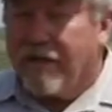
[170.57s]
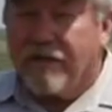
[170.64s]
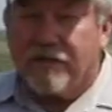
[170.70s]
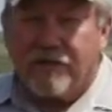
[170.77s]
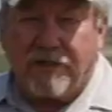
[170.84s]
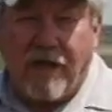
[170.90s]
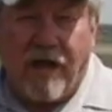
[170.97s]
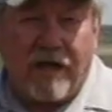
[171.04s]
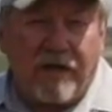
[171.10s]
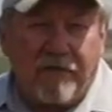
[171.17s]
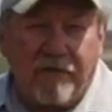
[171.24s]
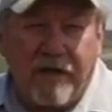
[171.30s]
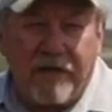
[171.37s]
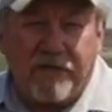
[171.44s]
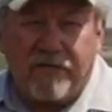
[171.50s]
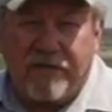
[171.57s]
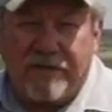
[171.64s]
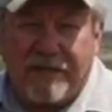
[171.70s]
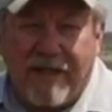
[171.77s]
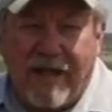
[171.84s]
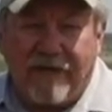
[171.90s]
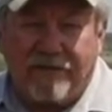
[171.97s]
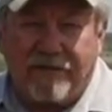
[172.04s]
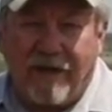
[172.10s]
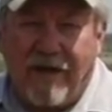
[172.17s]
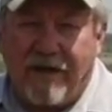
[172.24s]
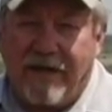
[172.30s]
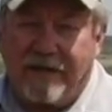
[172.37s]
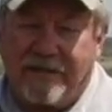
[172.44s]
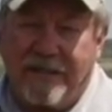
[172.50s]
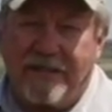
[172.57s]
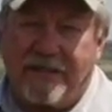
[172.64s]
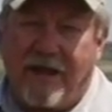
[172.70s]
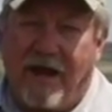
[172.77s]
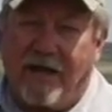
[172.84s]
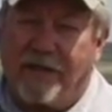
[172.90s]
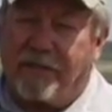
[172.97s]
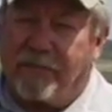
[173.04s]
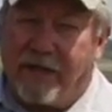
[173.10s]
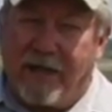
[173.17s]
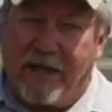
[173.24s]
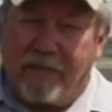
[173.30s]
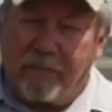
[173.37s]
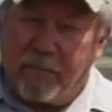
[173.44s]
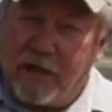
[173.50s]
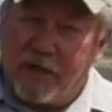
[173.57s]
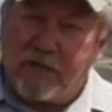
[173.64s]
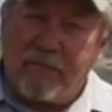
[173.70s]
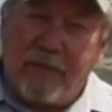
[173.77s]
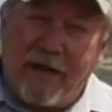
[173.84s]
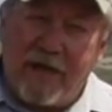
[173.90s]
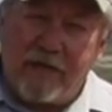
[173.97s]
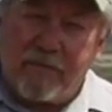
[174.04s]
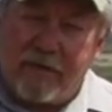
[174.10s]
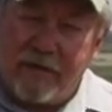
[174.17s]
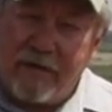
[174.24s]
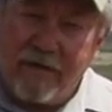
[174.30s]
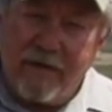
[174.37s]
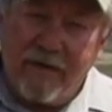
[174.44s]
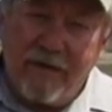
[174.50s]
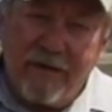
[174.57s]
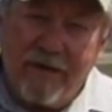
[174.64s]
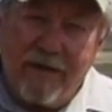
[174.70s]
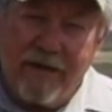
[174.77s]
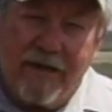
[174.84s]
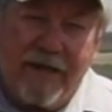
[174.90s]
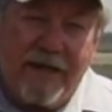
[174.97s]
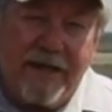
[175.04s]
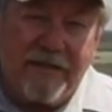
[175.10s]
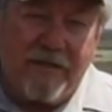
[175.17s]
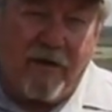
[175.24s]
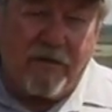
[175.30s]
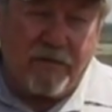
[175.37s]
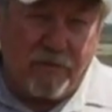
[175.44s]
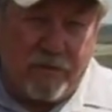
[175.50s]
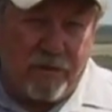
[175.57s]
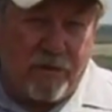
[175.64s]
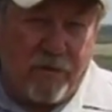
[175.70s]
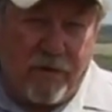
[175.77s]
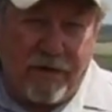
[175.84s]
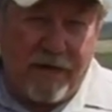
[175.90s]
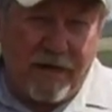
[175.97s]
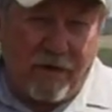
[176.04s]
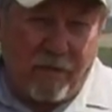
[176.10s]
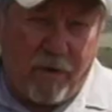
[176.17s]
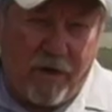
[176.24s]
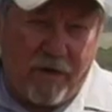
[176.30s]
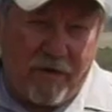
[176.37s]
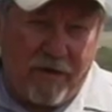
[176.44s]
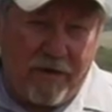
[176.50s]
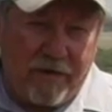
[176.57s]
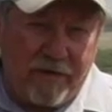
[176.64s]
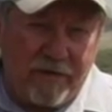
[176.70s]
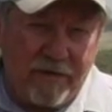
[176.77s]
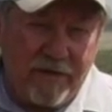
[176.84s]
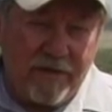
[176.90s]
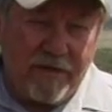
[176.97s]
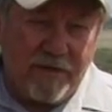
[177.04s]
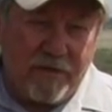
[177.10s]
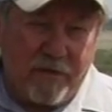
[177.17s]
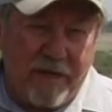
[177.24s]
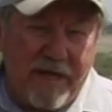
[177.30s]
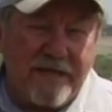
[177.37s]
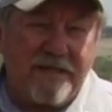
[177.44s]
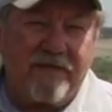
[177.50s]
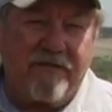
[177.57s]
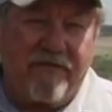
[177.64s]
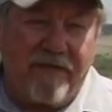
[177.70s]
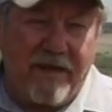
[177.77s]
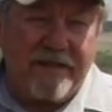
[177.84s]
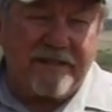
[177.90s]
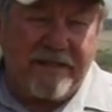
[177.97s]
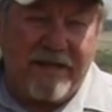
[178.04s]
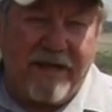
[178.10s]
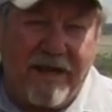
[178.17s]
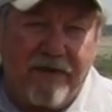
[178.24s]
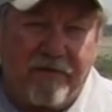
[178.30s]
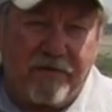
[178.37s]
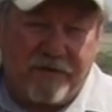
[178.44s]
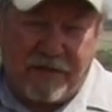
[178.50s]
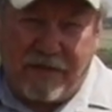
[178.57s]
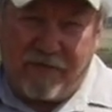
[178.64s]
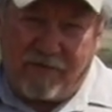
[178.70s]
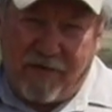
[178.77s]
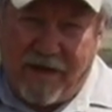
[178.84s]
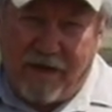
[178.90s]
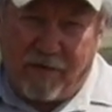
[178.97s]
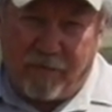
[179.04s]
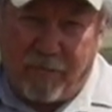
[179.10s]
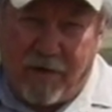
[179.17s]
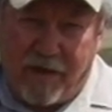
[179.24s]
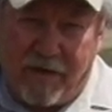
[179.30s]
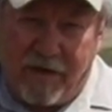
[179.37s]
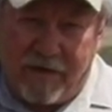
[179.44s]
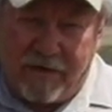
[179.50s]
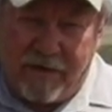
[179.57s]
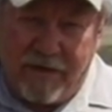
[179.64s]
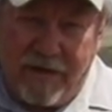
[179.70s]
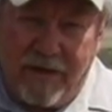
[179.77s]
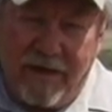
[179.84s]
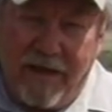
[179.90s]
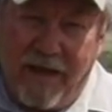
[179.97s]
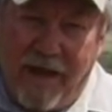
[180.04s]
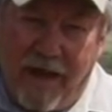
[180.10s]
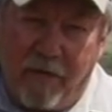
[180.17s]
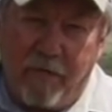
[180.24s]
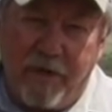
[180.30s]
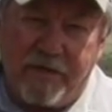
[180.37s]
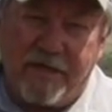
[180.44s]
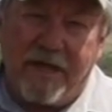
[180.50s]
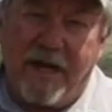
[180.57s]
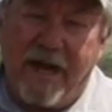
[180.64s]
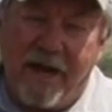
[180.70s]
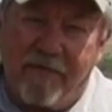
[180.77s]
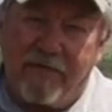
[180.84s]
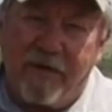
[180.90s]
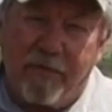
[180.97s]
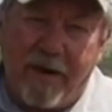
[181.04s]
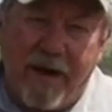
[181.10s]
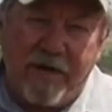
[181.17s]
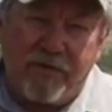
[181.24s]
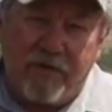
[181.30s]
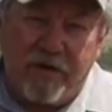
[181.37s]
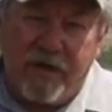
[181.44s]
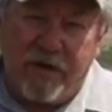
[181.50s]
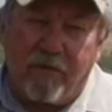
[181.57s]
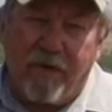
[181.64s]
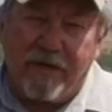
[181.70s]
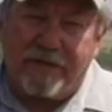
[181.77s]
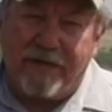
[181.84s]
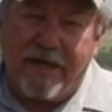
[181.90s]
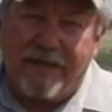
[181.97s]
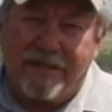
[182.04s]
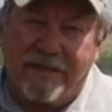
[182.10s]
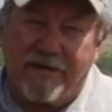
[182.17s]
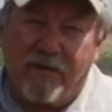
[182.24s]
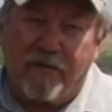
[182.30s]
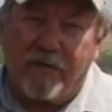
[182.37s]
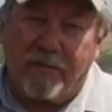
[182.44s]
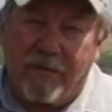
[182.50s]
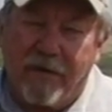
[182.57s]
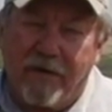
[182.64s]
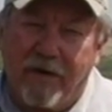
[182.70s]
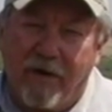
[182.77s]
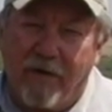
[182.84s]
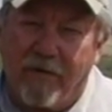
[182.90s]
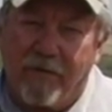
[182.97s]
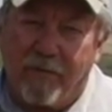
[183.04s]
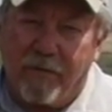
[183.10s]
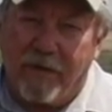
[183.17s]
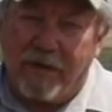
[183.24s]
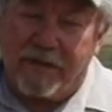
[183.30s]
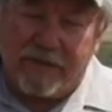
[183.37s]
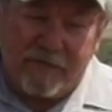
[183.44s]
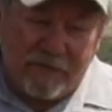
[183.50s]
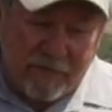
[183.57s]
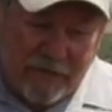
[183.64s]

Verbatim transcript: stocking rates for his livestock, as he's contemplating brush management, he's also enjoying that quail hunt. So he has a vested interest in the final product. I wish that every rancher West Texas owned a bird dog relative to